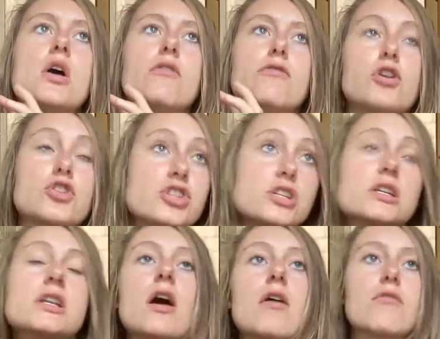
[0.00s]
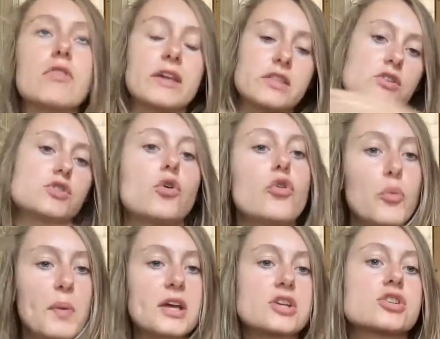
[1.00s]
version of the total
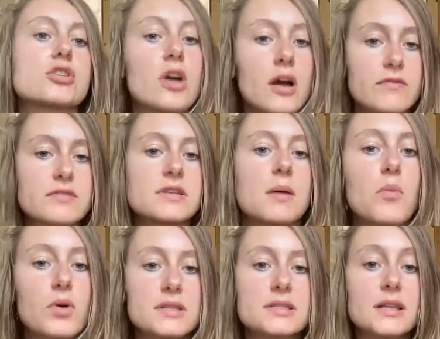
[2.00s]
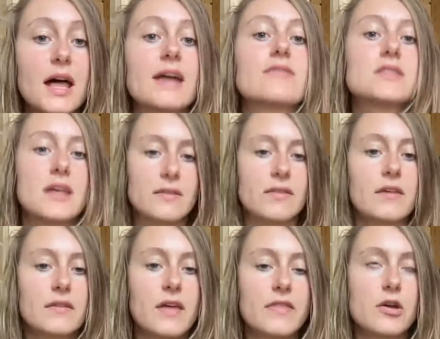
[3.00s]
picture of someone's life that
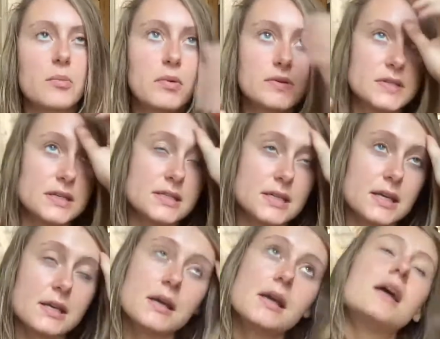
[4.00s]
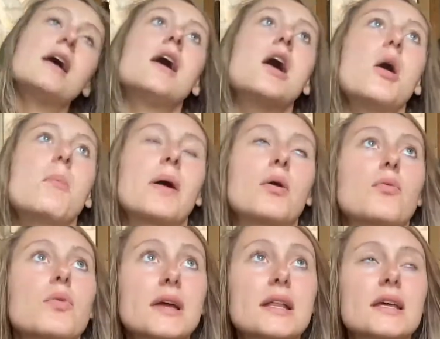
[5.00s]
they're presenting. But
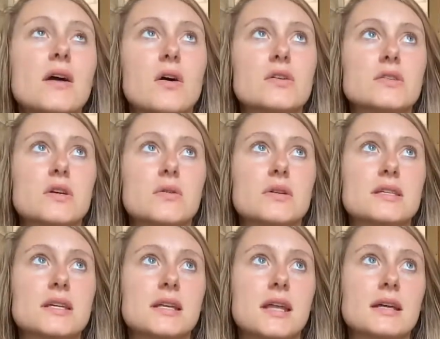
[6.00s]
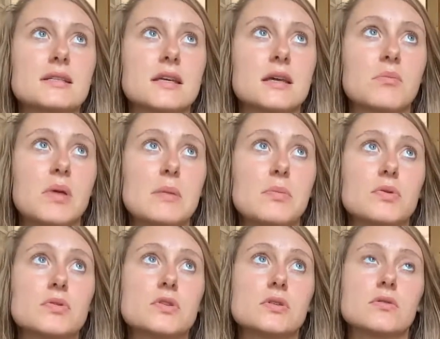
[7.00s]
really also it's connecting
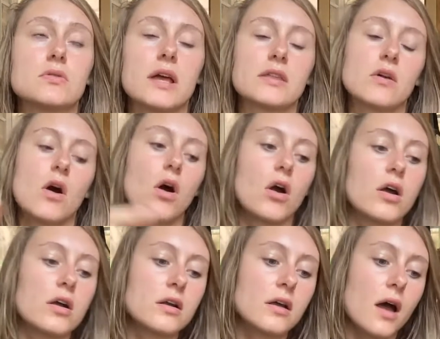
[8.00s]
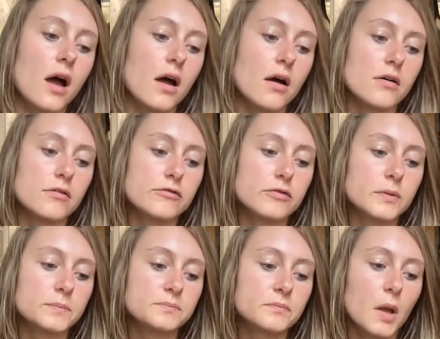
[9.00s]
people to the heart of
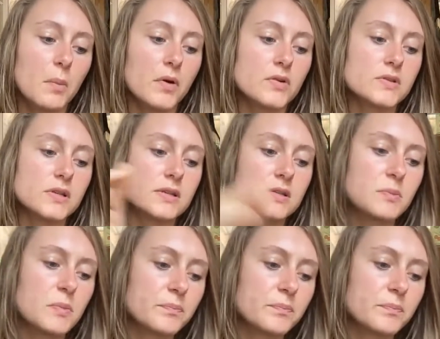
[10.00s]
a person's